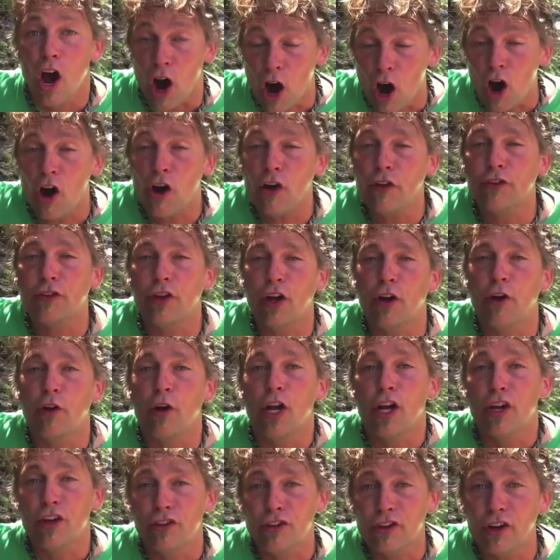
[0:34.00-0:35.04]
Also,
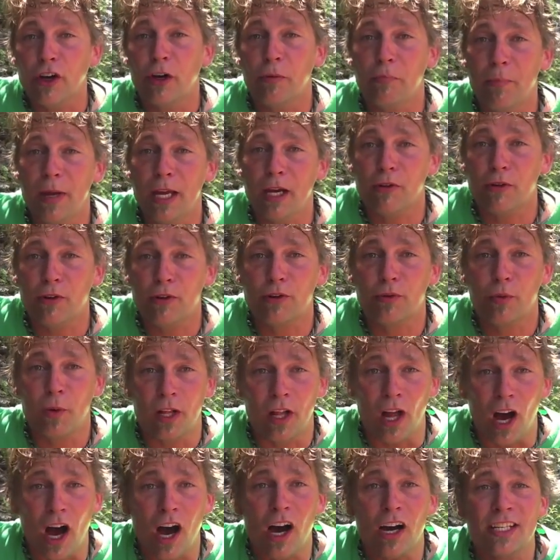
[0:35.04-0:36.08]
certain minerals
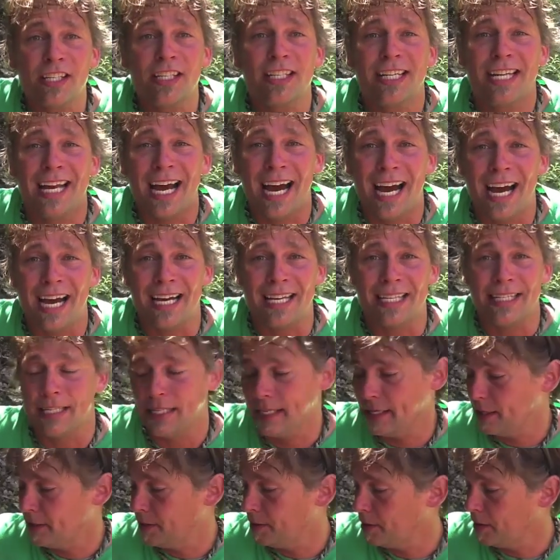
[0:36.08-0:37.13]
will oxidize
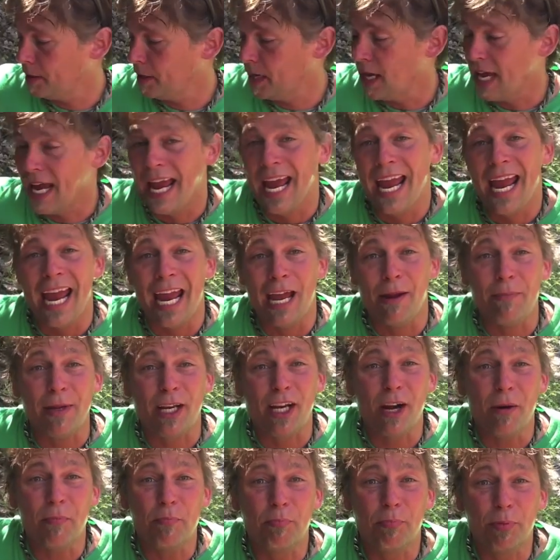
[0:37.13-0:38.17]
and
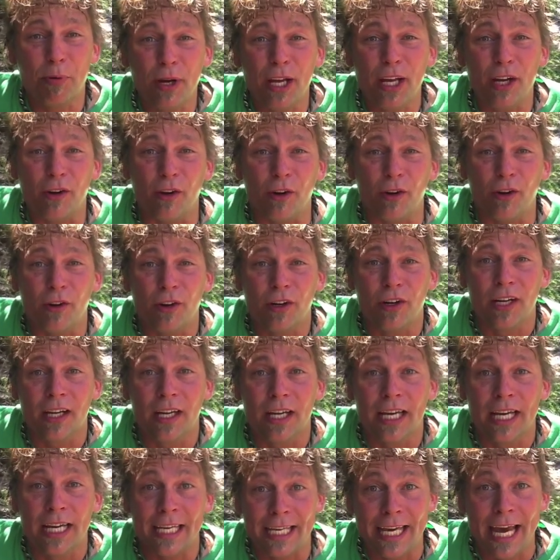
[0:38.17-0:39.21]
become brittle.
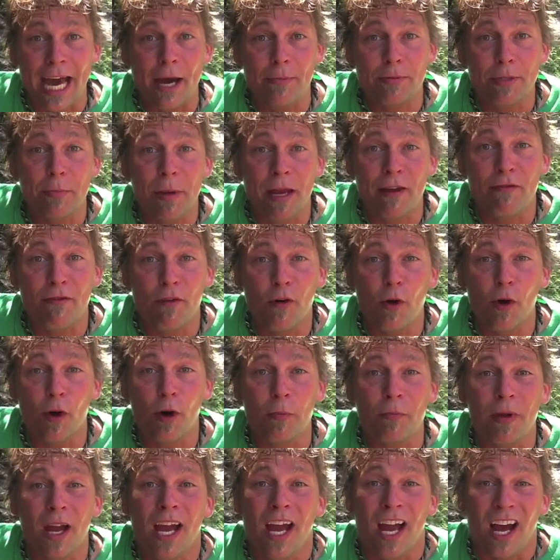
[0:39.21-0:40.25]
Gaps may
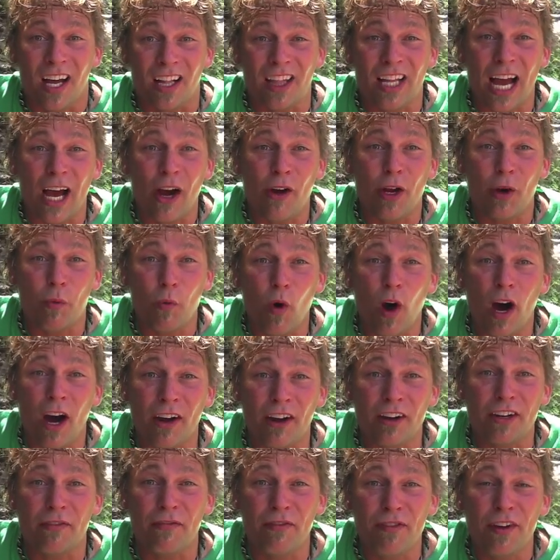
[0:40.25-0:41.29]
form, allowing
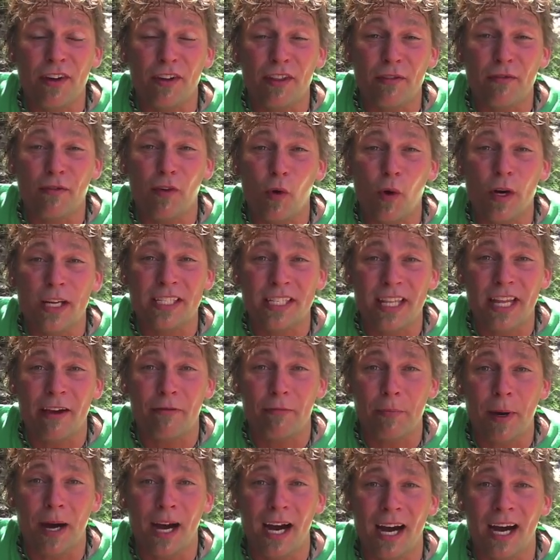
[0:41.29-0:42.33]
water to fill the voids
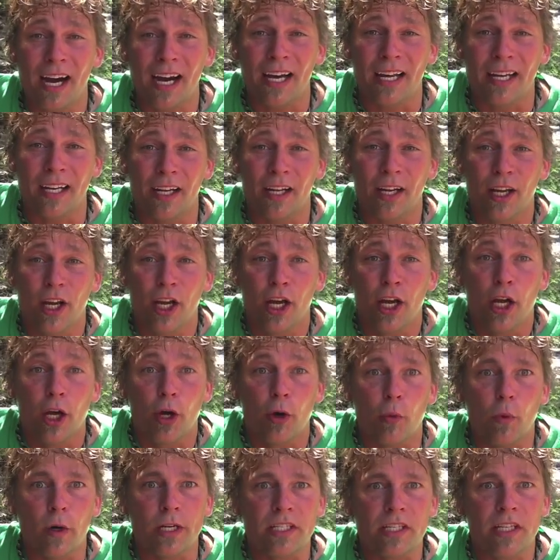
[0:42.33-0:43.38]
left behind,
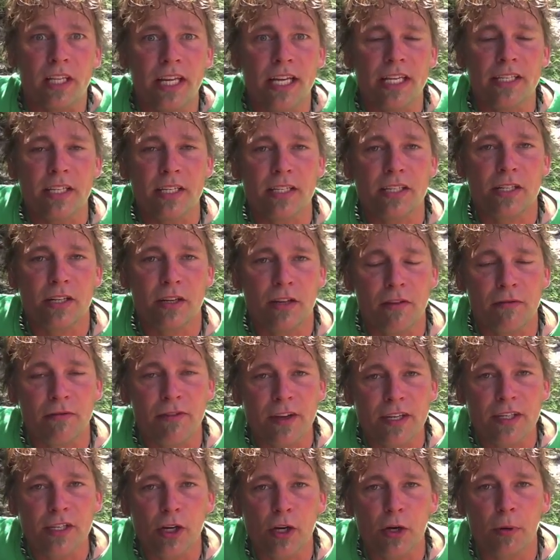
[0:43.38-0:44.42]
which leads us to the
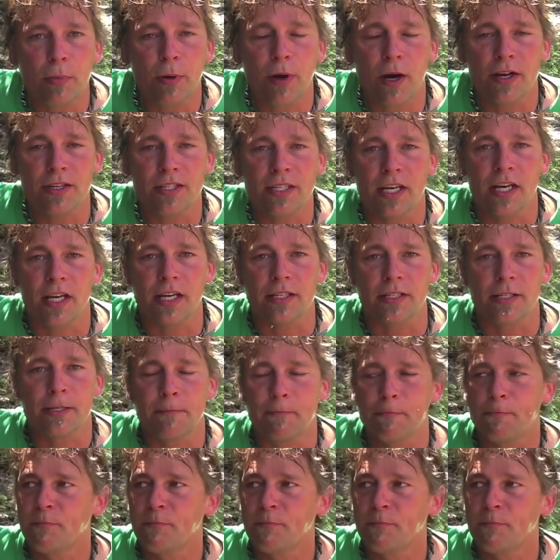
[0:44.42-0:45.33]
physical process.